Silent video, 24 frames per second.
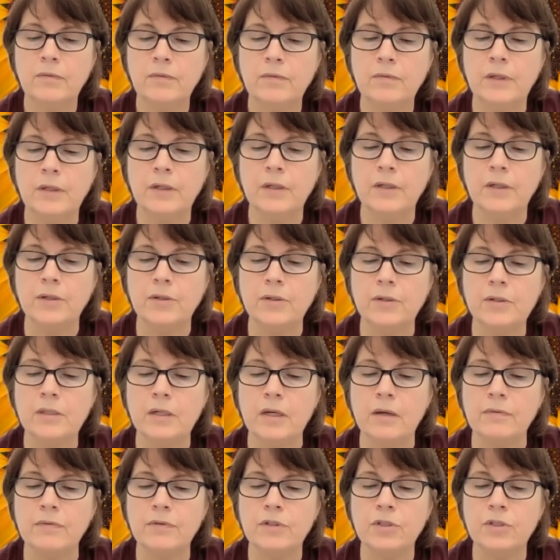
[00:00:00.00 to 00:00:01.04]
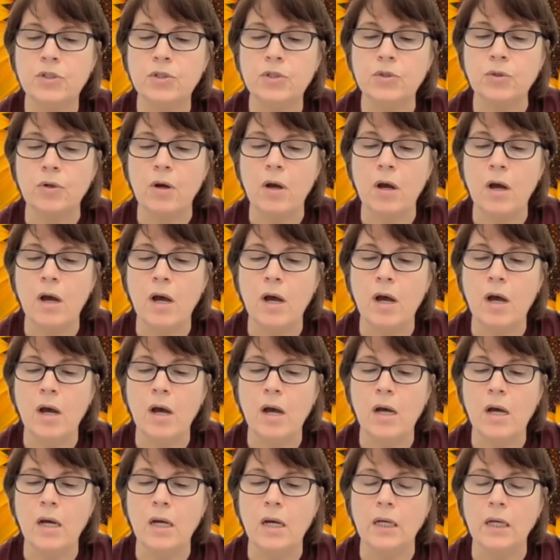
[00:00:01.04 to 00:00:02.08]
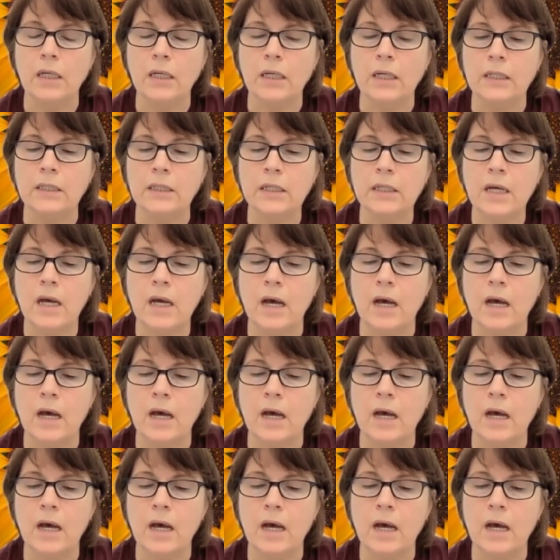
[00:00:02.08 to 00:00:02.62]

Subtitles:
Feel yourself strong and